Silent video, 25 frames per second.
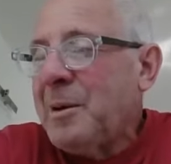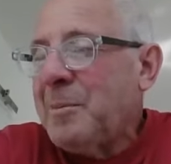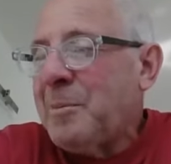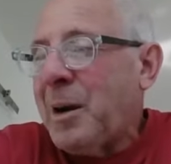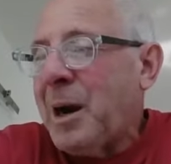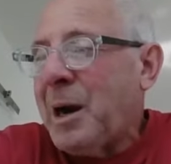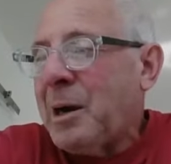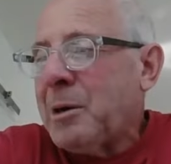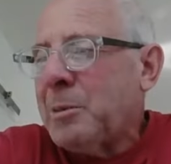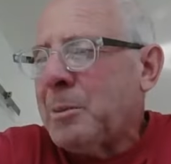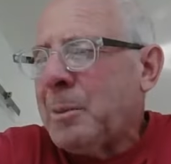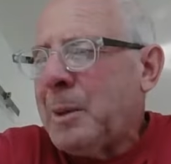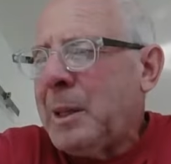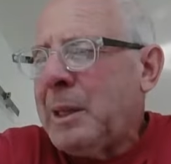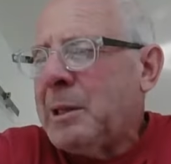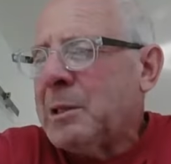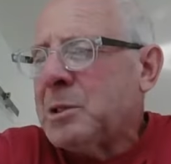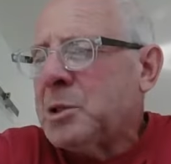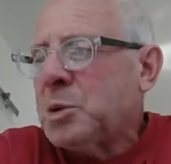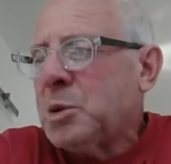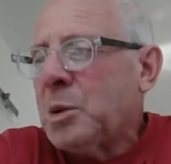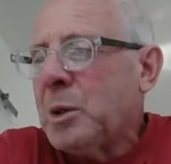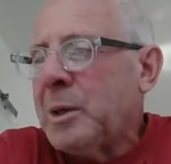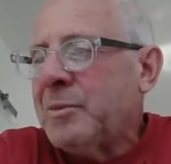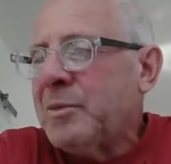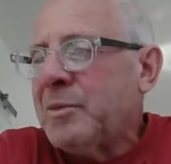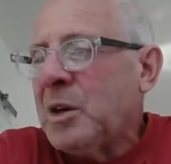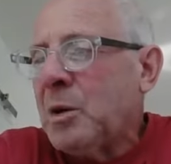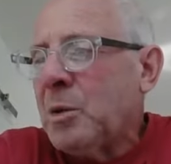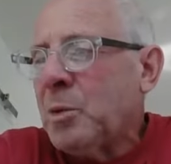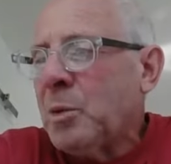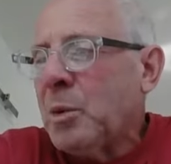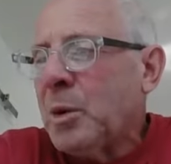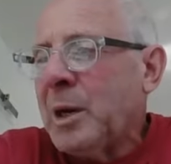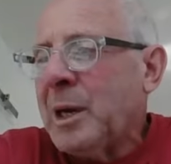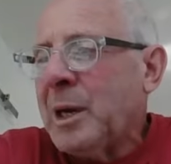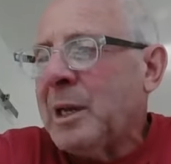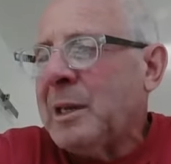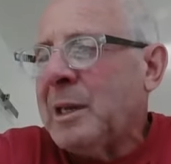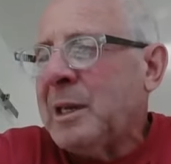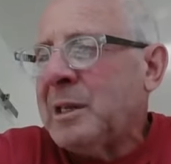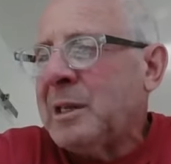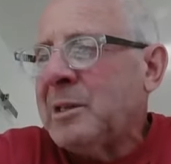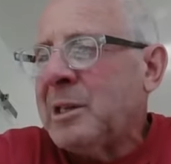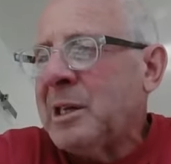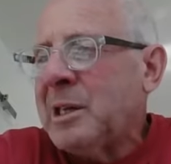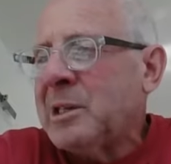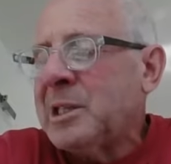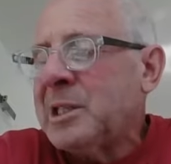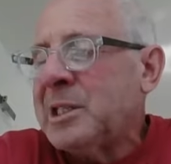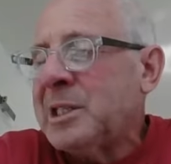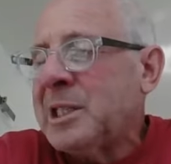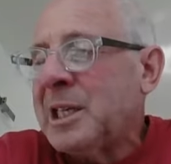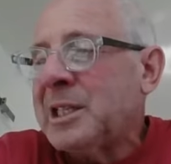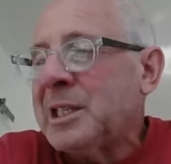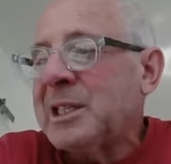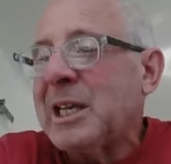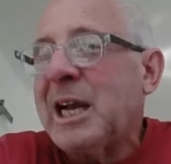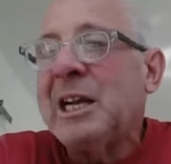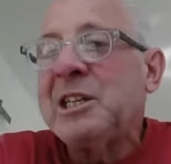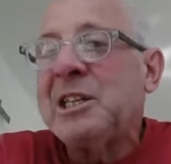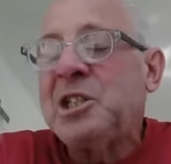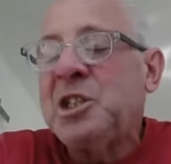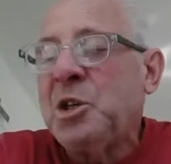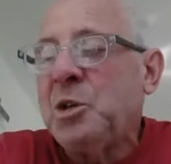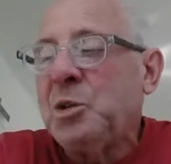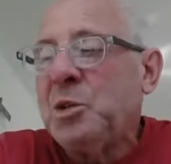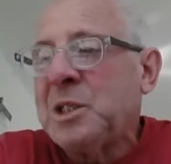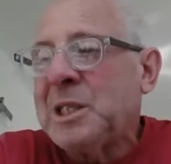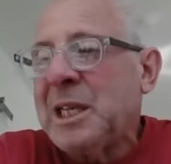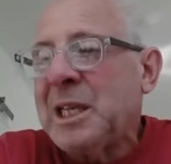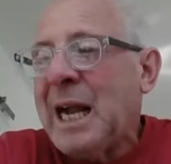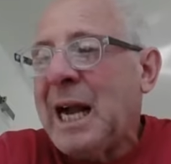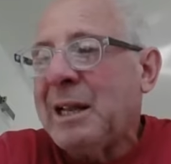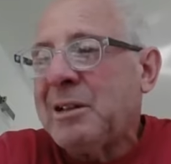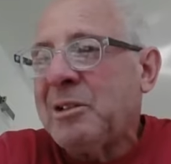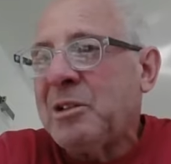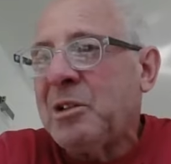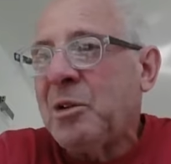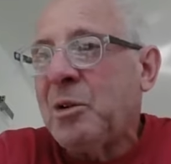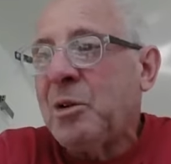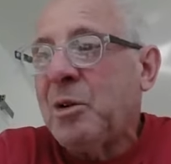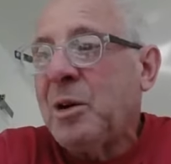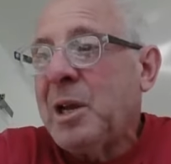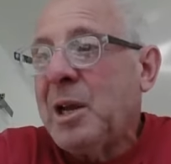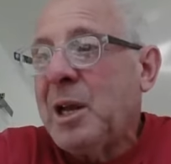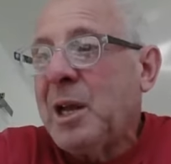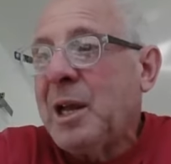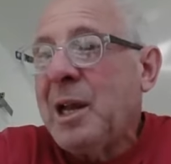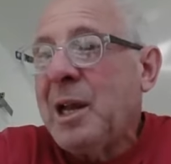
Bartleby the Scrivener, where he continually says, "I choose not to."